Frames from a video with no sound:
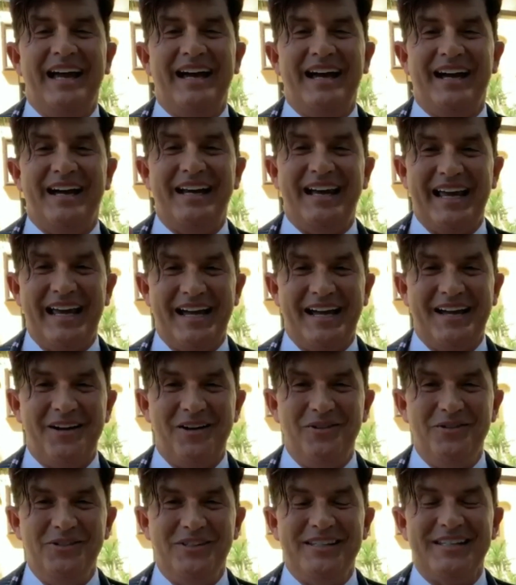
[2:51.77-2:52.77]
An
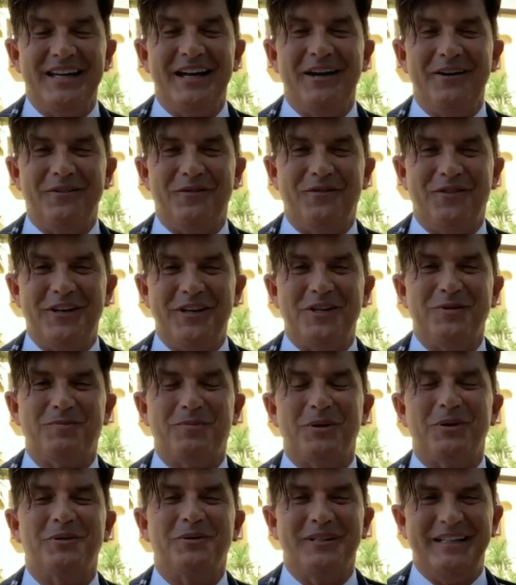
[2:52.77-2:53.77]
ounce of fish
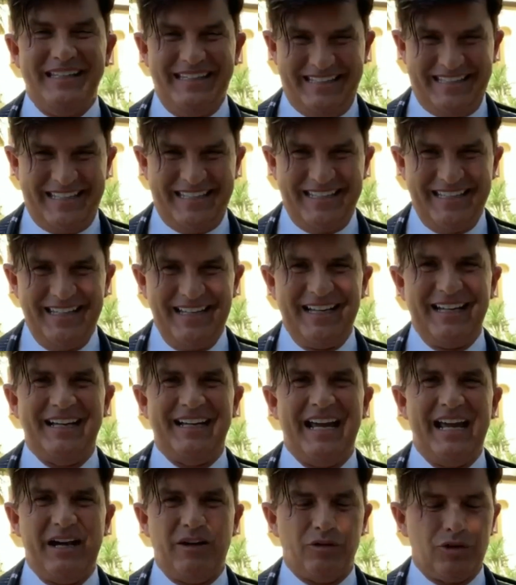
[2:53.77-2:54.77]
per week. An
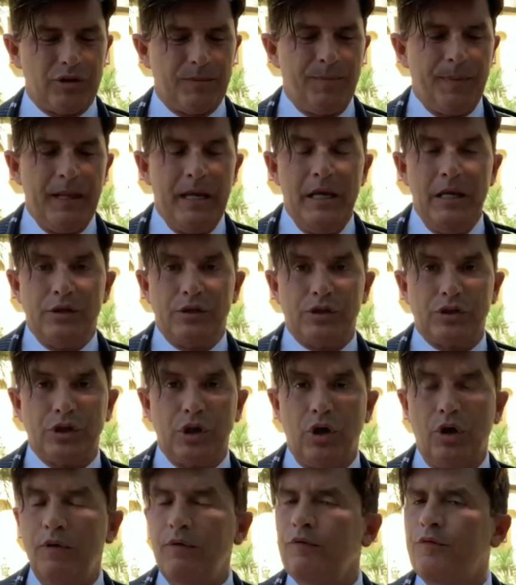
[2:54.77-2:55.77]
ounce.
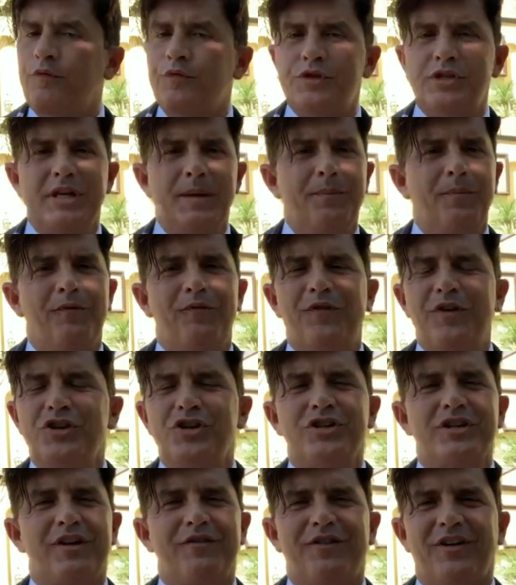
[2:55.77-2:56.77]
So
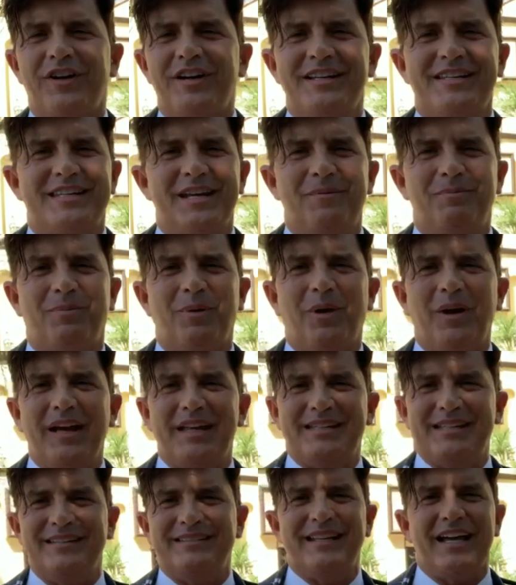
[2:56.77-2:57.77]
fishes are very simple.
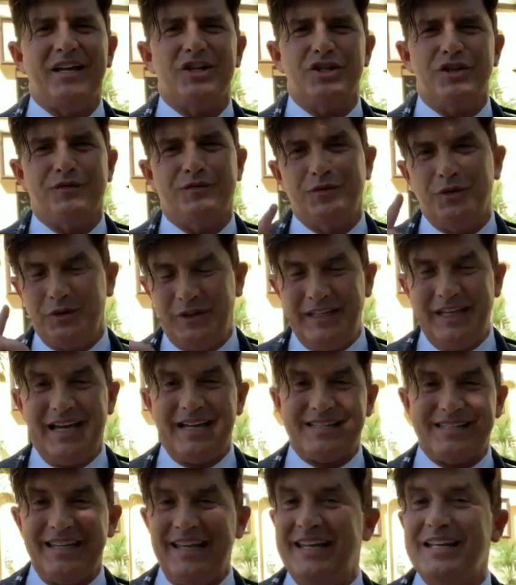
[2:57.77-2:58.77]
It's intelligent food.
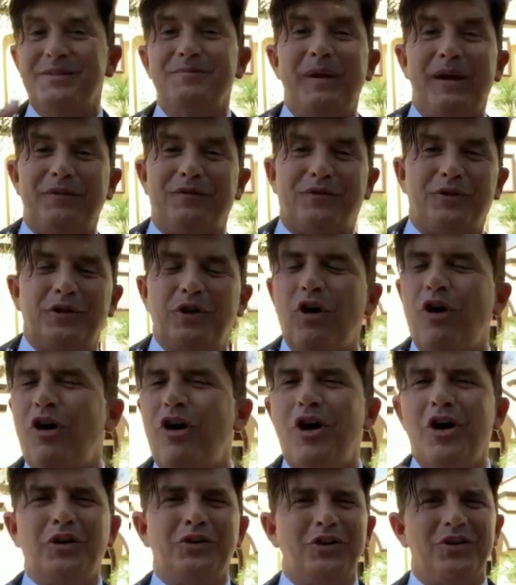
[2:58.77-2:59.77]
Yes, it is being food.
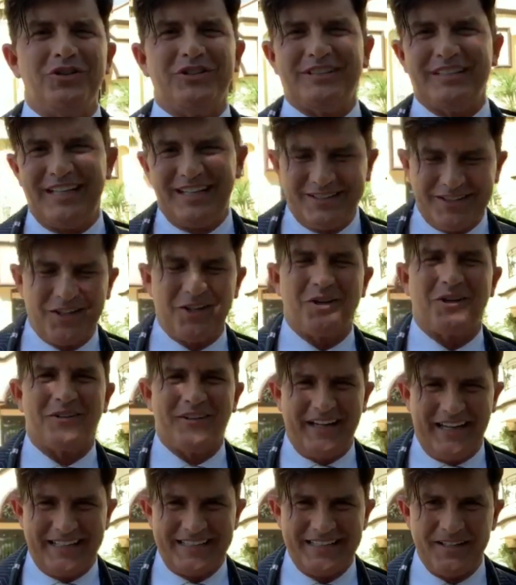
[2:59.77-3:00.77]
All those things are
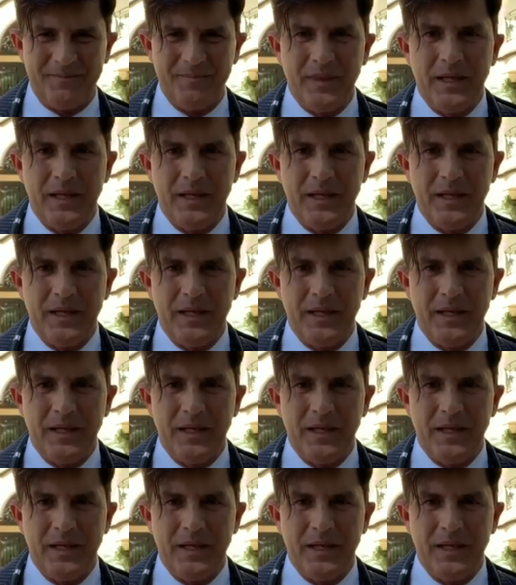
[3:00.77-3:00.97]
correct.